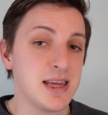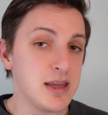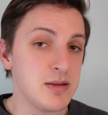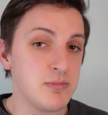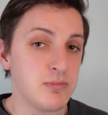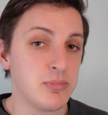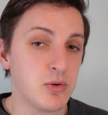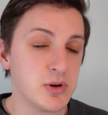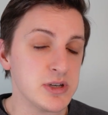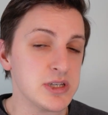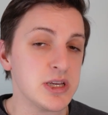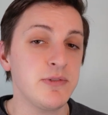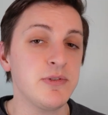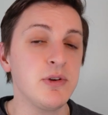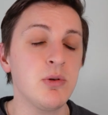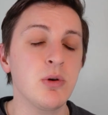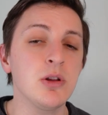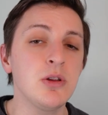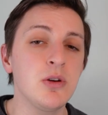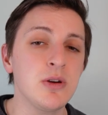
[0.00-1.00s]
import if
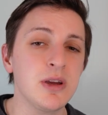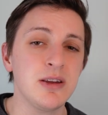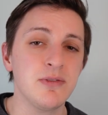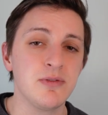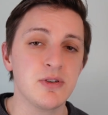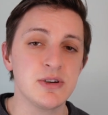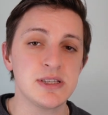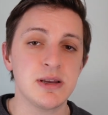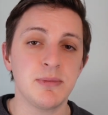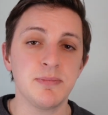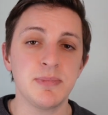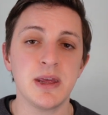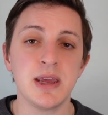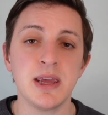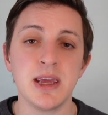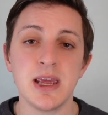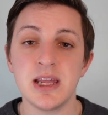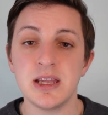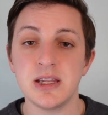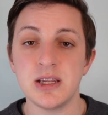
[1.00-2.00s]
you are looking for
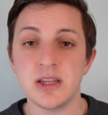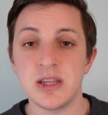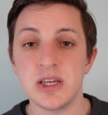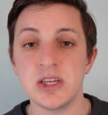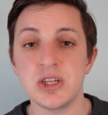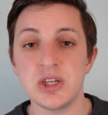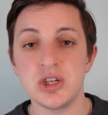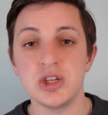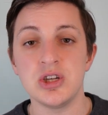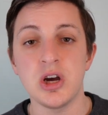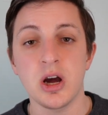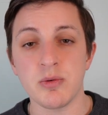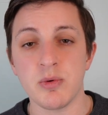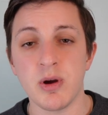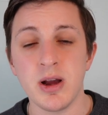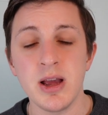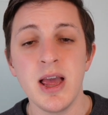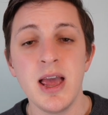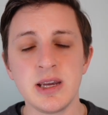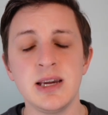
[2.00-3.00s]
something in this
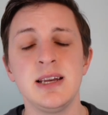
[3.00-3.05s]
genre.